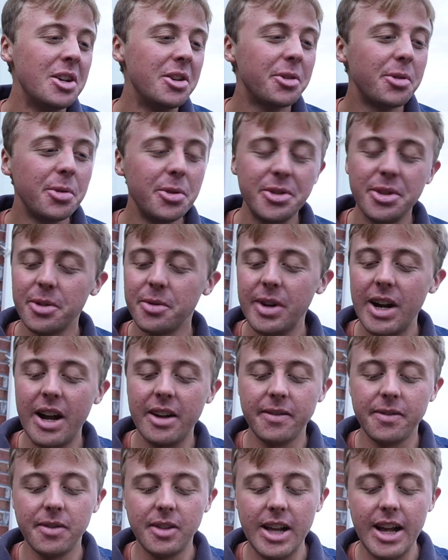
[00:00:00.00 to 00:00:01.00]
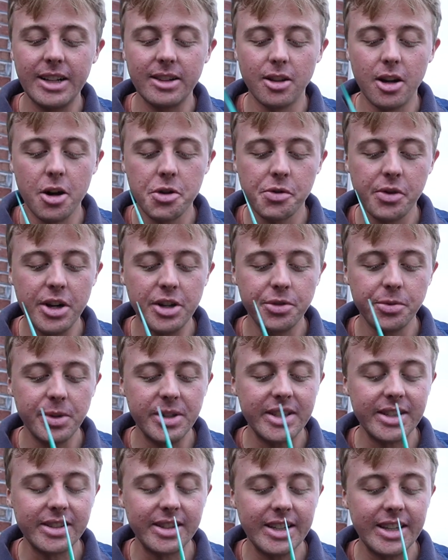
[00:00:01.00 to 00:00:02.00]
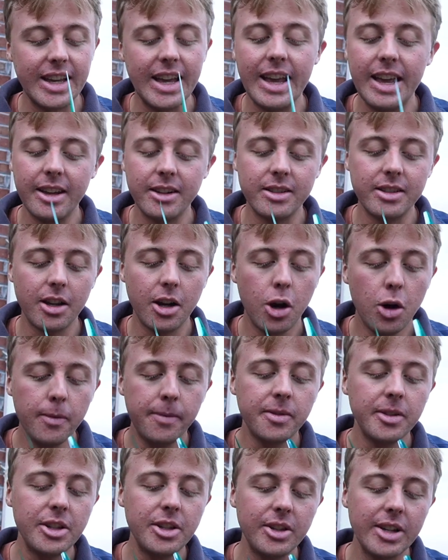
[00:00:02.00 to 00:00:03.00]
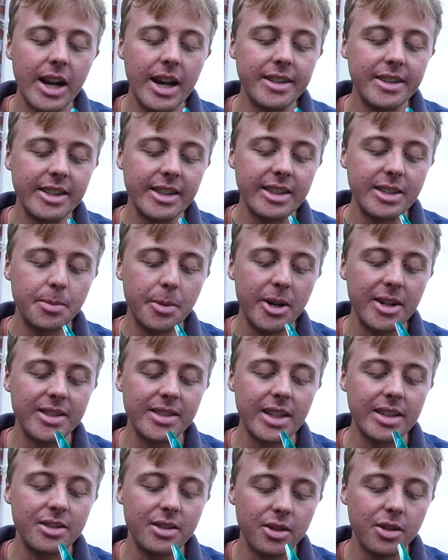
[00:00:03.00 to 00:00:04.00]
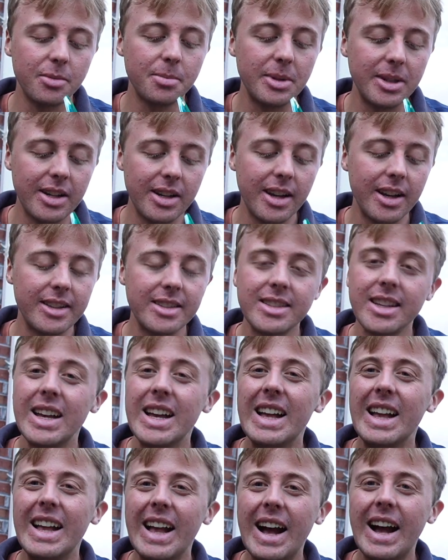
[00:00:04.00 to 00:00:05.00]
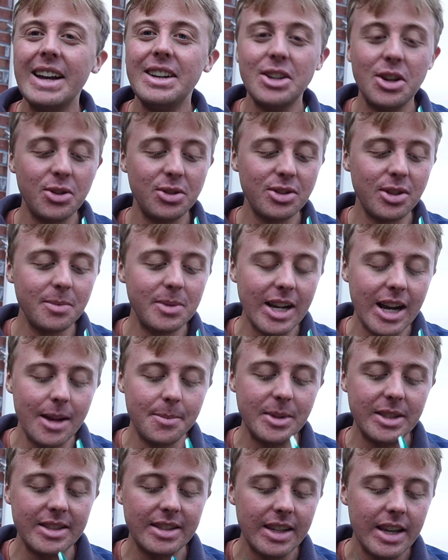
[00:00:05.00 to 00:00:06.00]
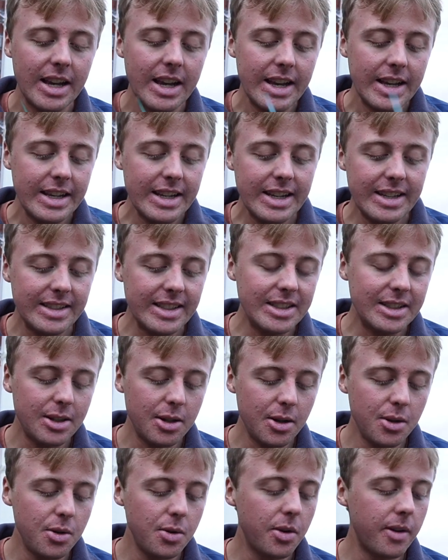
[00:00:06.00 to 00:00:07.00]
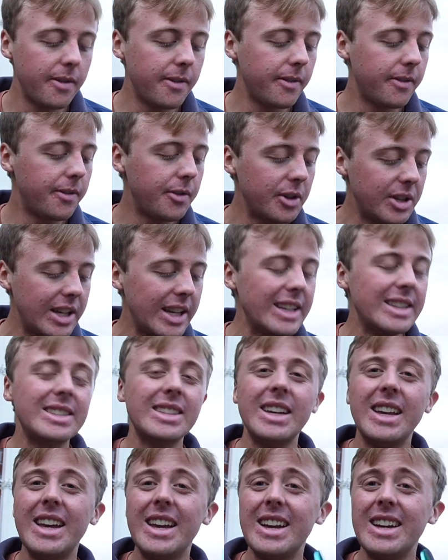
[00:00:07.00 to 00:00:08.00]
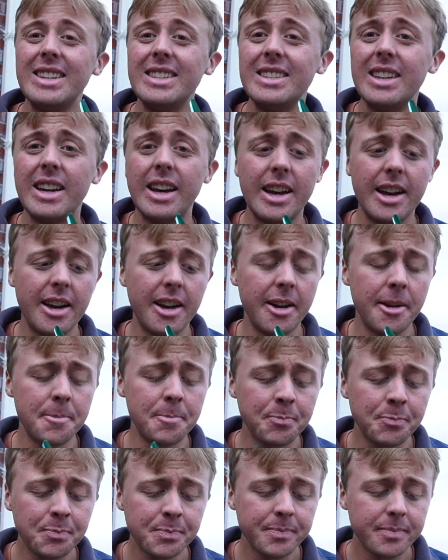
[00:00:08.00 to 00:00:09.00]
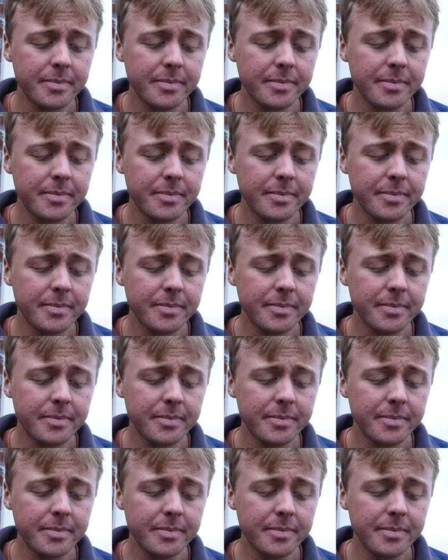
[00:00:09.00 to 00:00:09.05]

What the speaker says: cruising around flying long-range recently, and hopefully you guys can experience that too, because I know sometimes it's easy to forget and